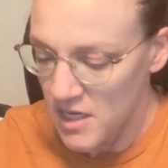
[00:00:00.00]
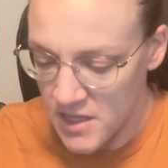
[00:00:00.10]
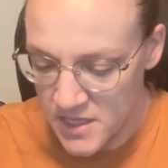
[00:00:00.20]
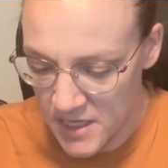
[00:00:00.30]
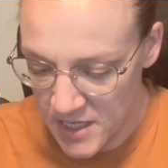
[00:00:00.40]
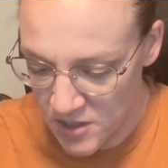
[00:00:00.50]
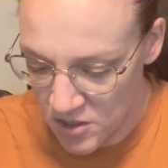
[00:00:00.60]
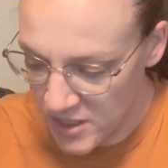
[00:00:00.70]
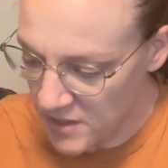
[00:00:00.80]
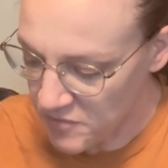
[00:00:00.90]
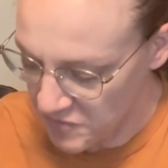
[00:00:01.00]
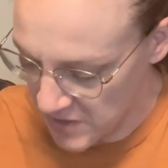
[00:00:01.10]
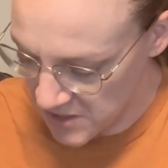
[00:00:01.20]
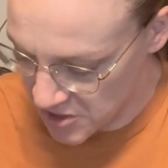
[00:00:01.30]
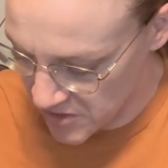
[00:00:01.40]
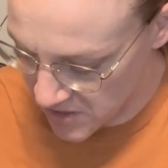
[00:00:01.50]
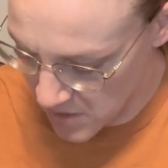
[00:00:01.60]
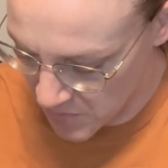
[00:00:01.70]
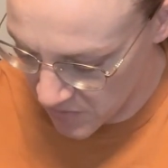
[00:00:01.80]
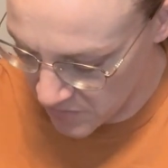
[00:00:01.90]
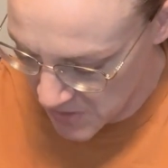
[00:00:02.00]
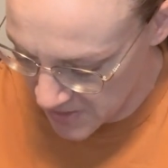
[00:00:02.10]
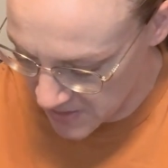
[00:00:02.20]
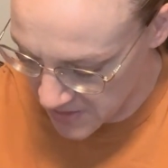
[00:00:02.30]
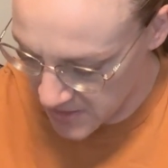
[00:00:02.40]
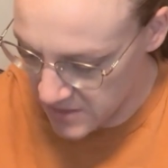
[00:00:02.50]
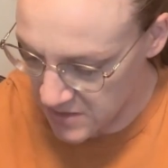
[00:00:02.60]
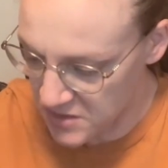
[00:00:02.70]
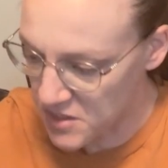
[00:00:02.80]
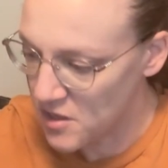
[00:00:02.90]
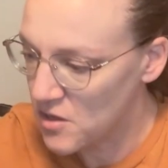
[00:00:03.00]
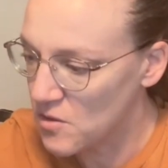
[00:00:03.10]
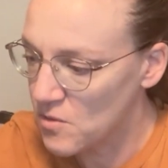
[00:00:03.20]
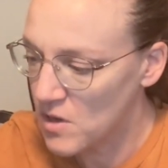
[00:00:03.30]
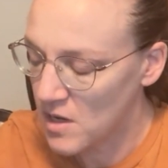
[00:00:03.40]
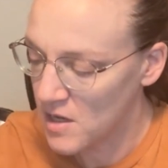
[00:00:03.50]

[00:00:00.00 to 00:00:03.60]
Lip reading: that I already finished a couple of pieces. So